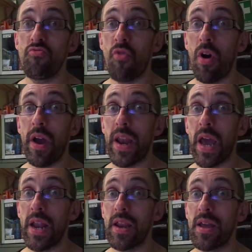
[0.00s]
Right
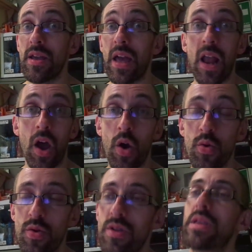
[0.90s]
then,
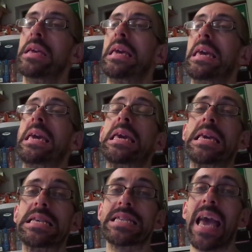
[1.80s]
hello. It
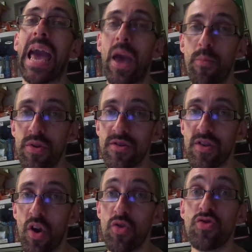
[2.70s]
is
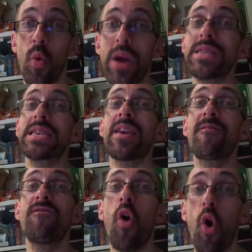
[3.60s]
episode
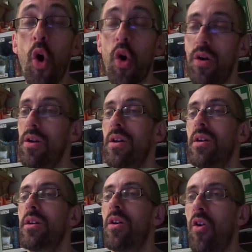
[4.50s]
24
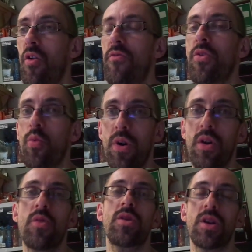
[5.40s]
of The
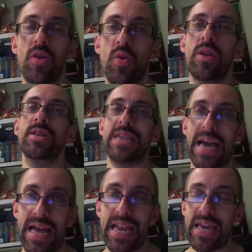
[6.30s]
World According
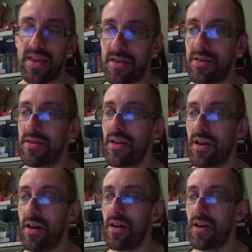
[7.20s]
to Ali.
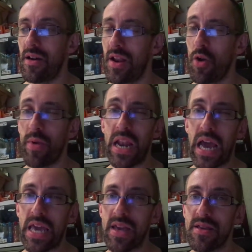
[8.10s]
A little bit
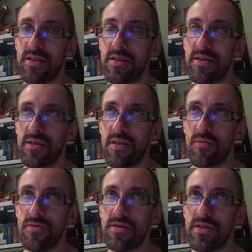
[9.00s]
late. I
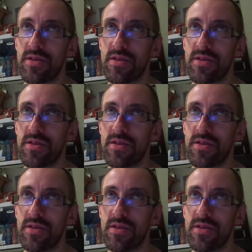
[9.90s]
was